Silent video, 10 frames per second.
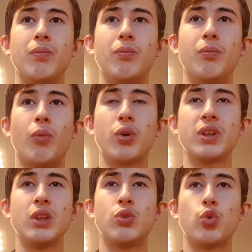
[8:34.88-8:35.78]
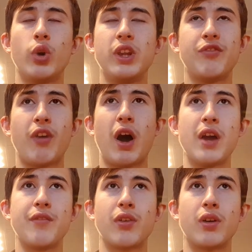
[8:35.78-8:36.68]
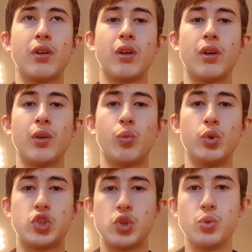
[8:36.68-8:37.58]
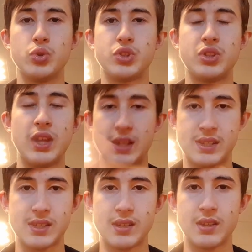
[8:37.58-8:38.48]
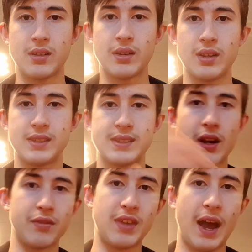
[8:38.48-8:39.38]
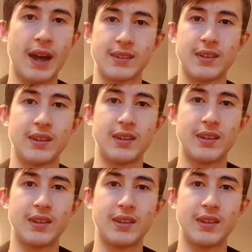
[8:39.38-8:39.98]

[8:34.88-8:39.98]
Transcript: more than 25 would choose this instead of that.